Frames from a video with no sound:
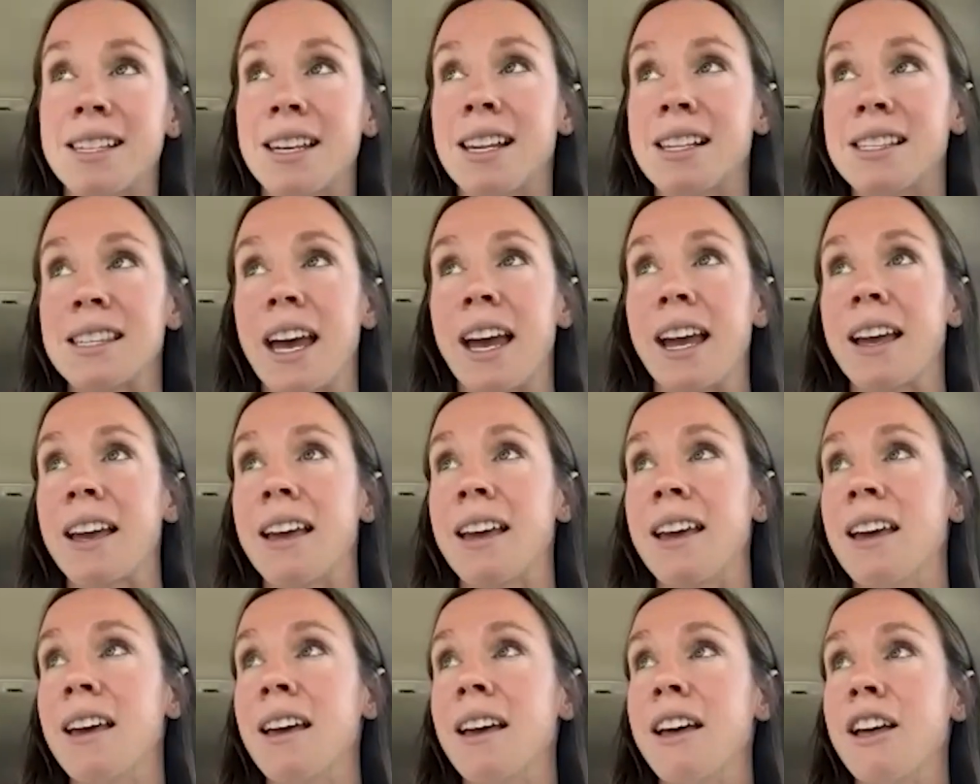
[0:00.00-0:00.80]
and it's like
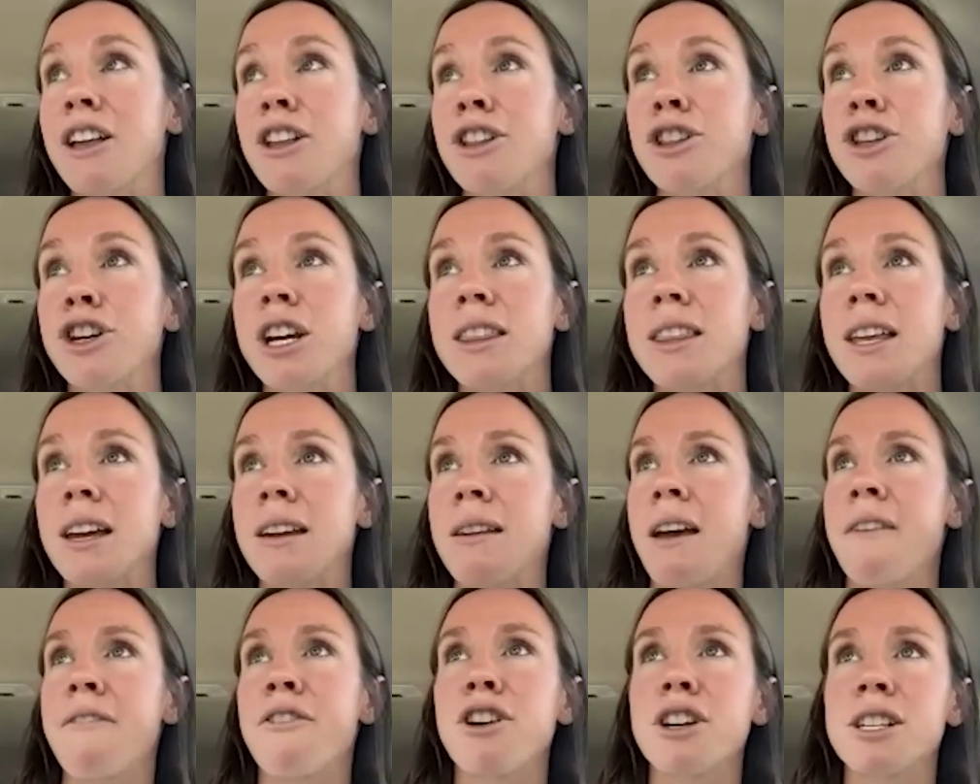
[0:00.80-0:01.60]
look at
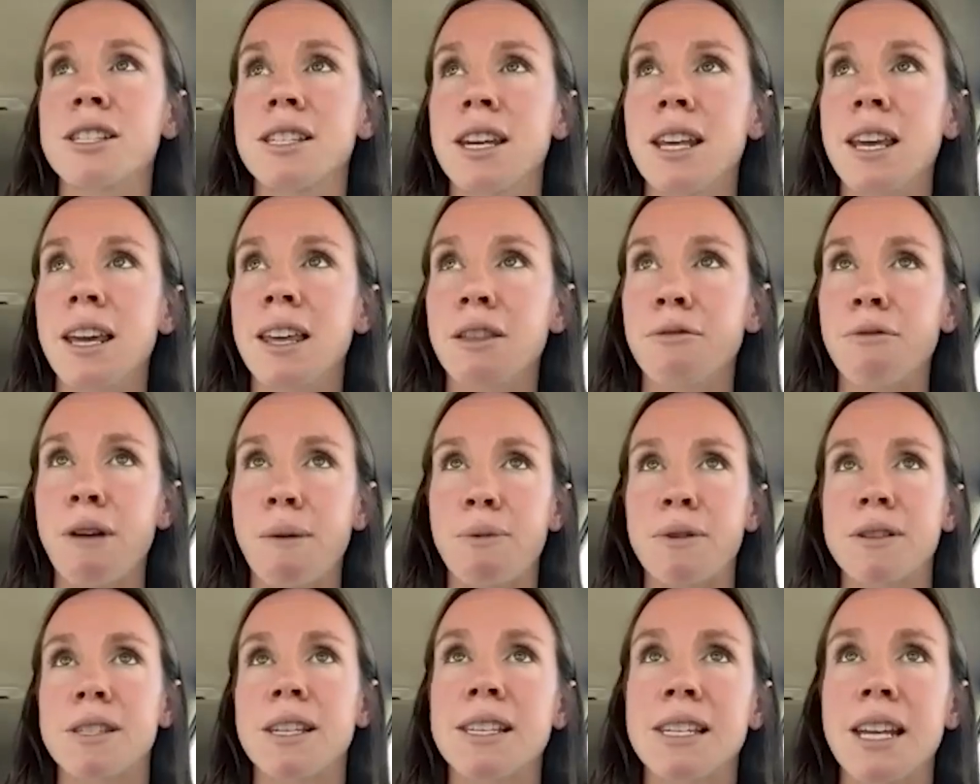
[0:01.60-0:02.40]
that diversity and the
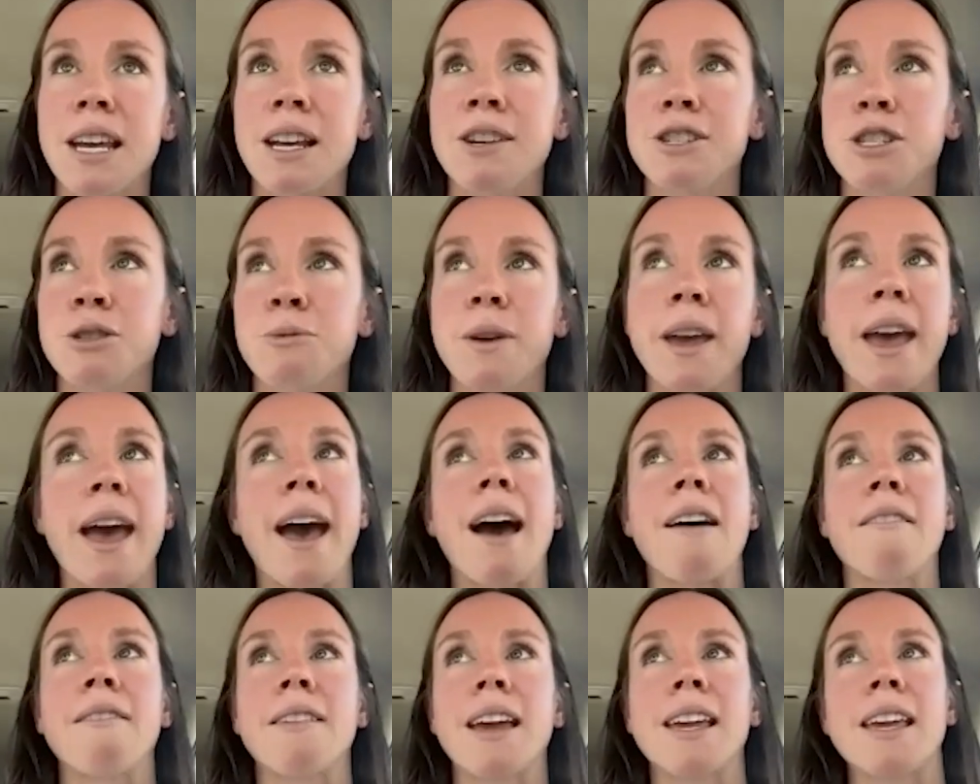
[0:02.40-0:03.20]
representation we
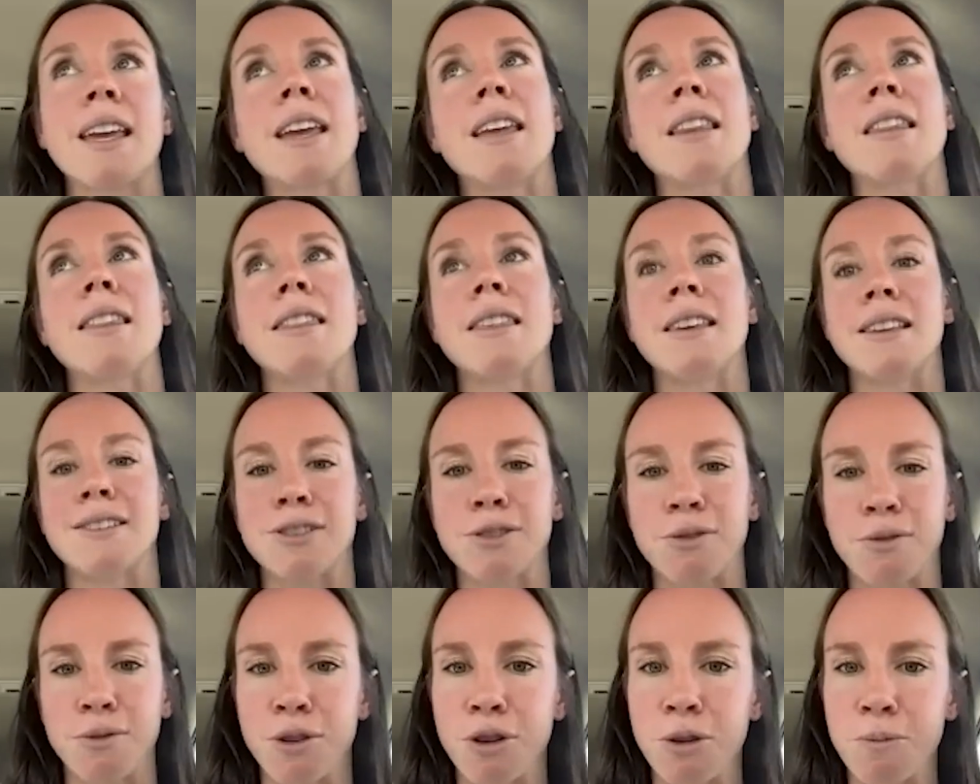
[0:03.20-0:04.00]
have like in
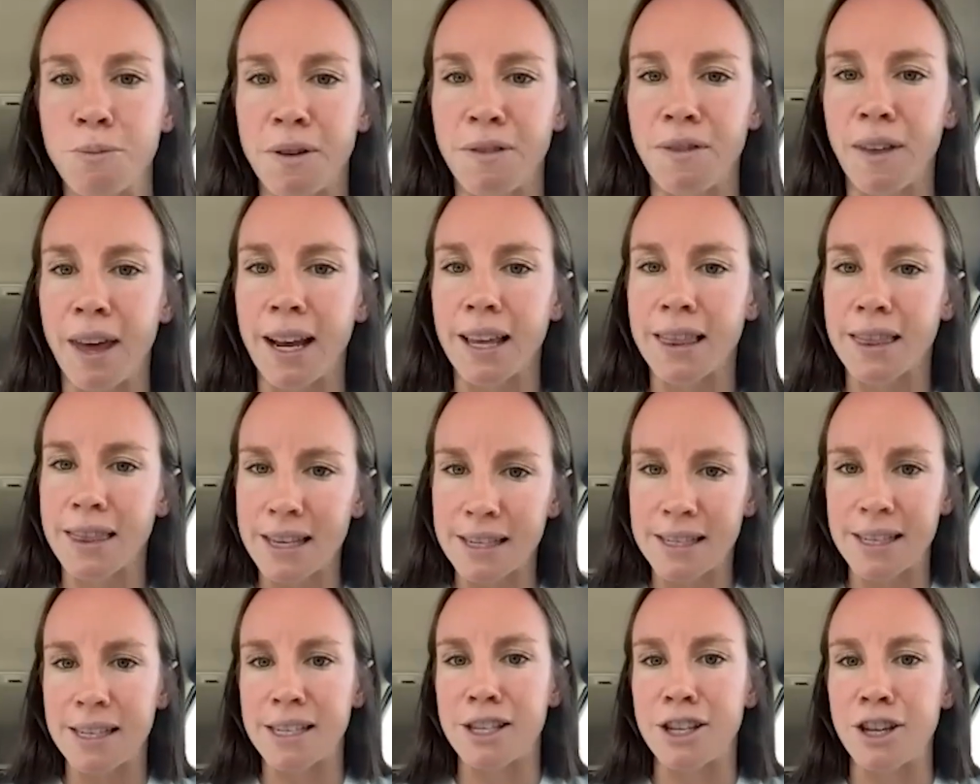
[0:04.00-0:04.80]
this group of like
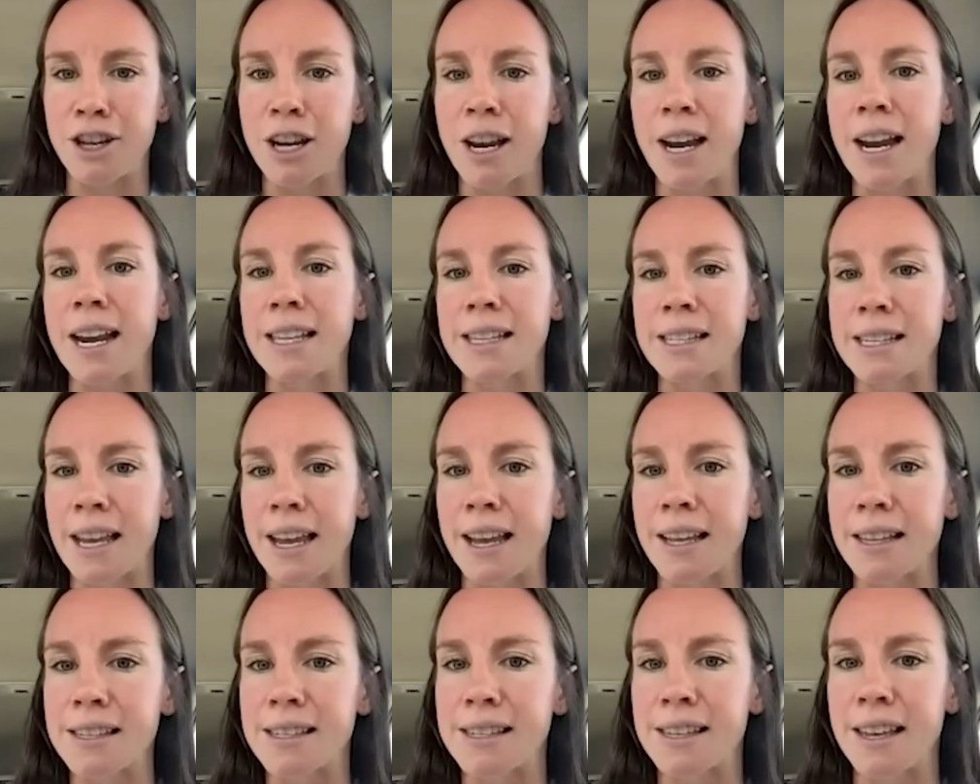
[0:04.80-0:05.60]
this is the United
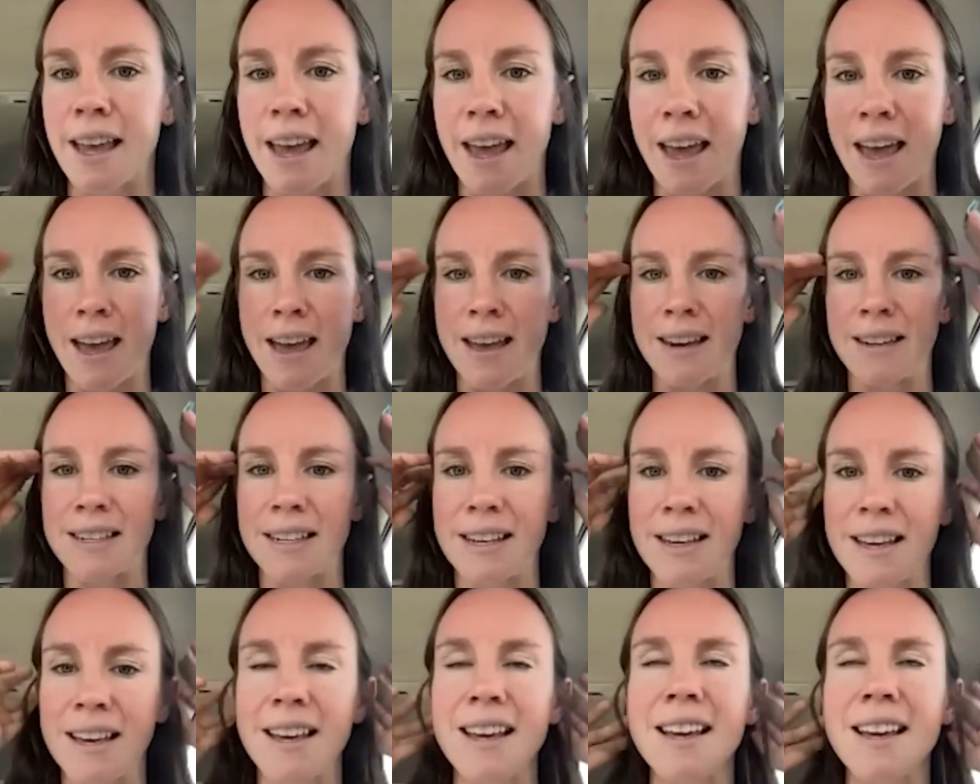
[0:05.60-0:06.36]
States. And